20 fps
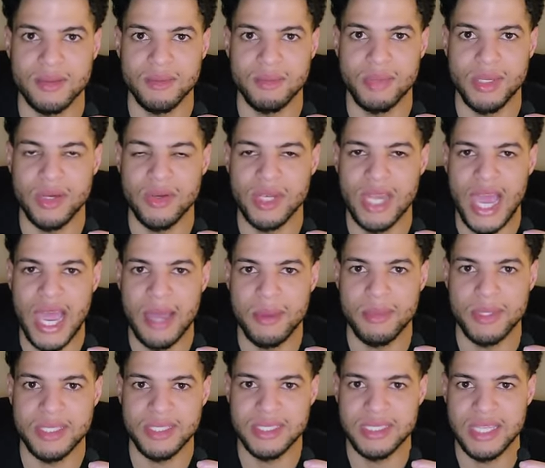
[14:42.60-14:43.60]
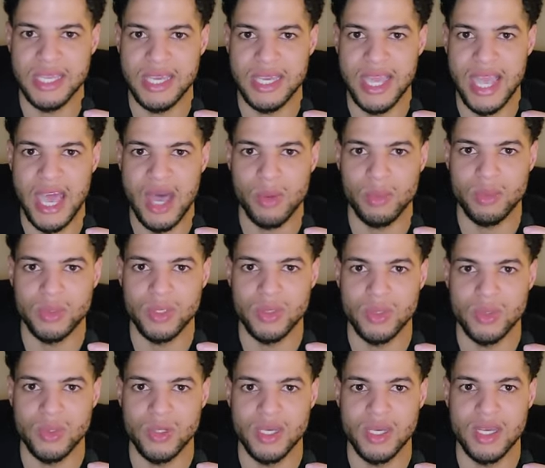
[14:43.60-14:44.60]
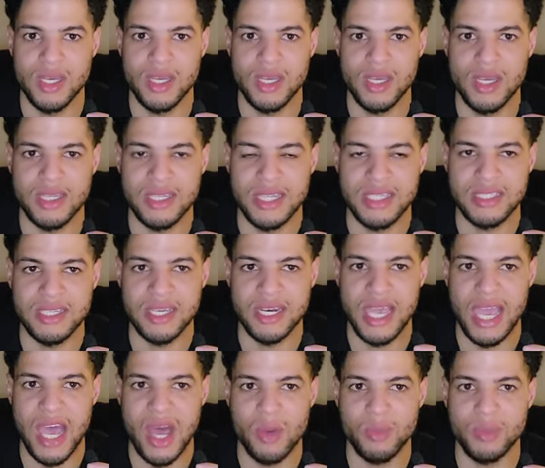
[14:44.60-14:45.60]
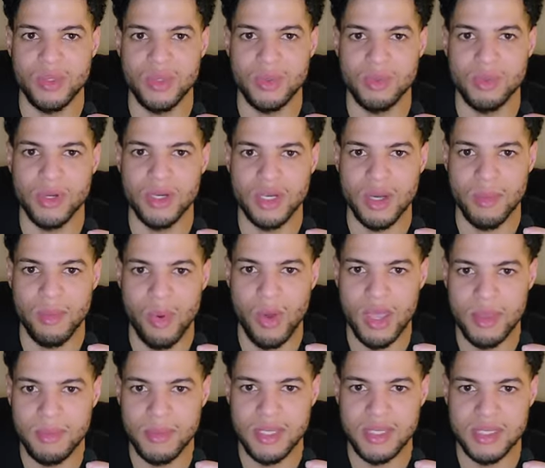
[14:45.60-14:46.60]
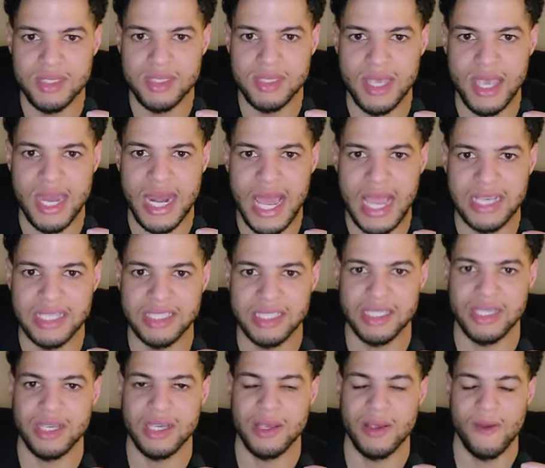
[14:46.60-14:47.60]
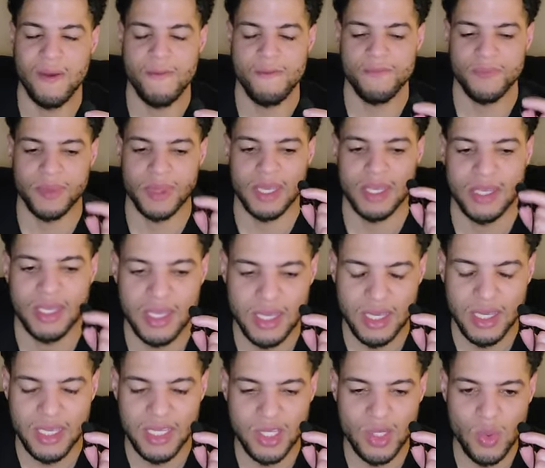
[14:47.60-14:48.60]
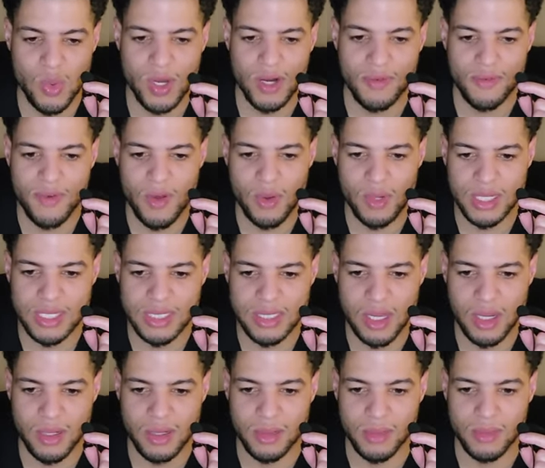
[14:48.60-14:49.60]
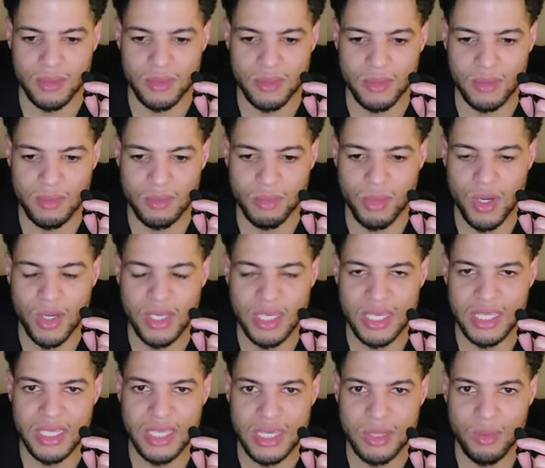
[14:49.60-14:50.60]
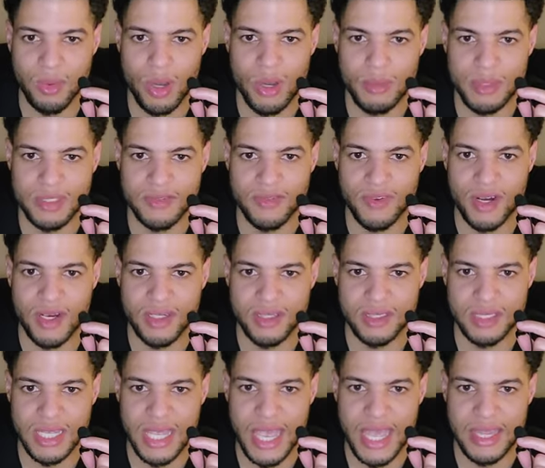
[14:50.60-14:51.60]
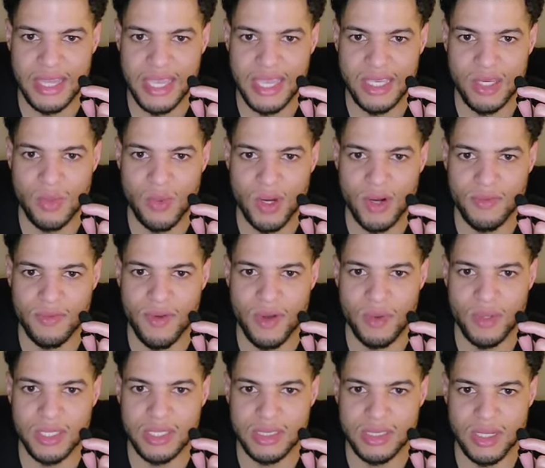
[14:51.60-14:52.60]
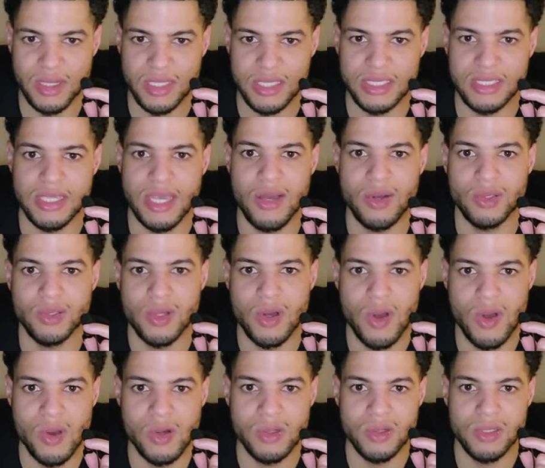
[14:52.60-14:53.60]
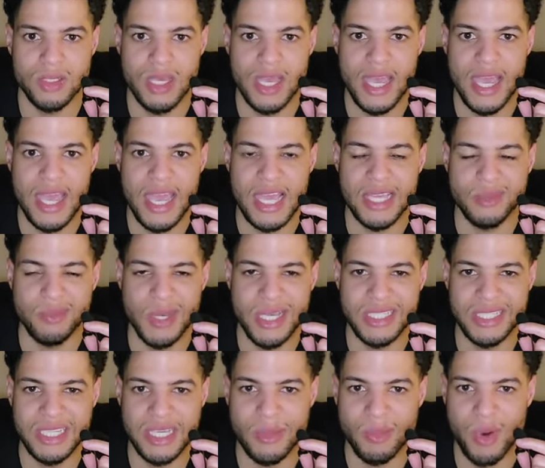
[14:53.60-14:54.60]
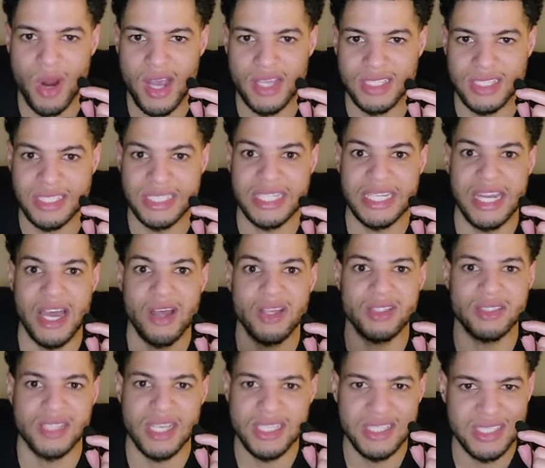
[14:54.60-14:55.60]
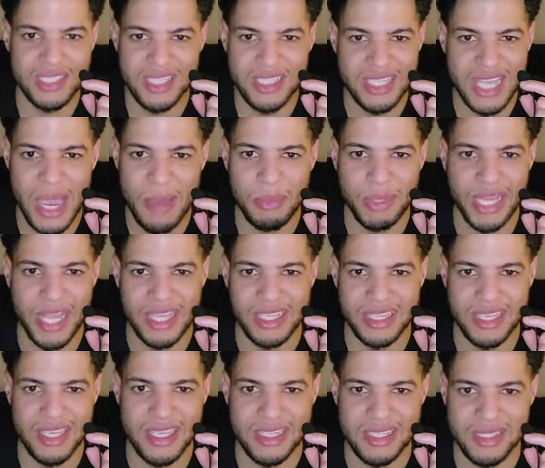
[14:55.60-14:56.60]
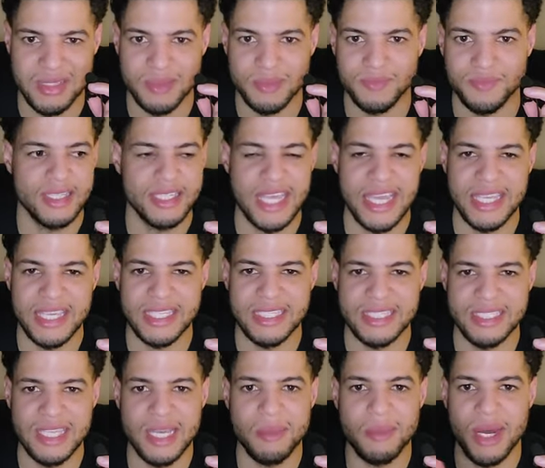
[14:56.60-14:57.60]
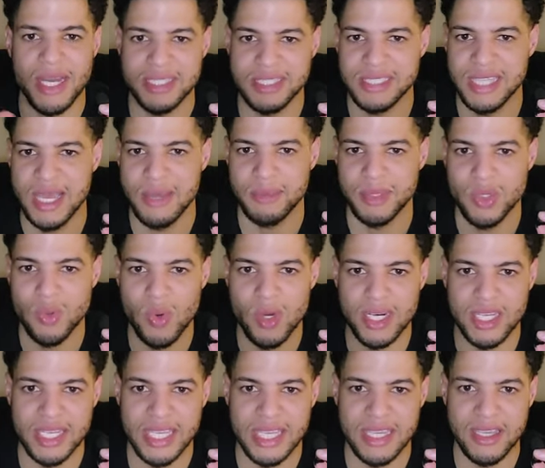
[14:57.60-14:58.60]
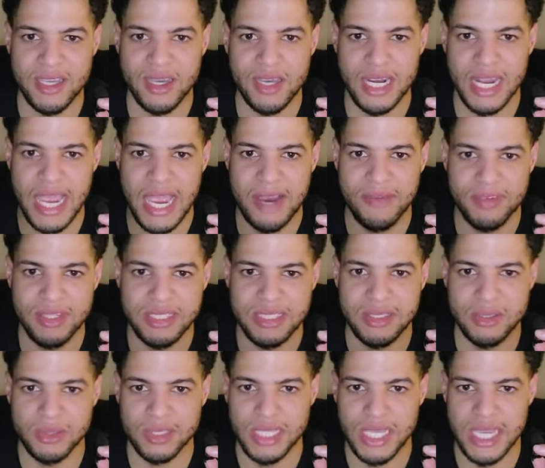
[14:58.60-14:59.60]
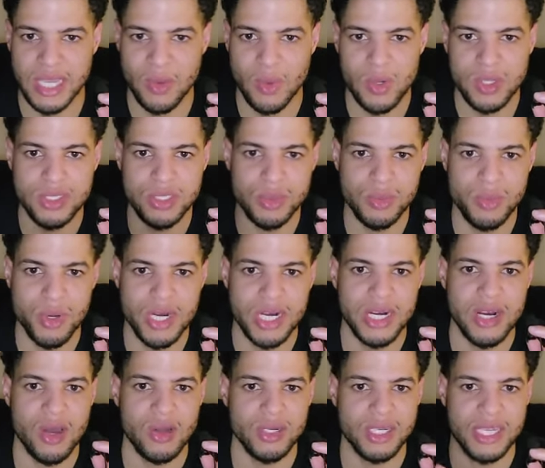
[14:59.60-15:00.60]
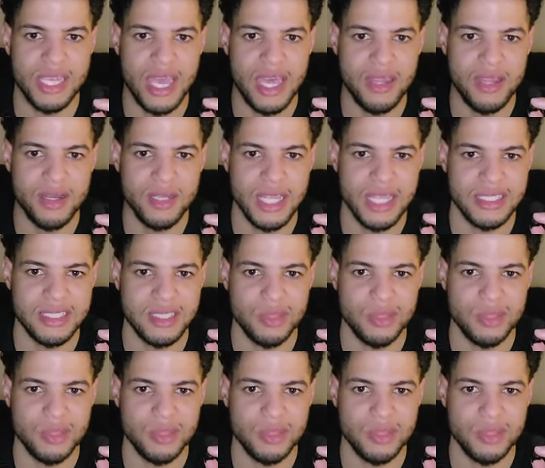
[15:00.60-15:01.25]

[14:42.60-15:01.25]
build habits that help you that's going to help you book appointments and actually you want to focus on booking the appointments first and then you want to focus on the sales calls. It's basically a process. It doesn't just happen like this take it step by step. You want to get good at every single thing. And once you put it all together, that's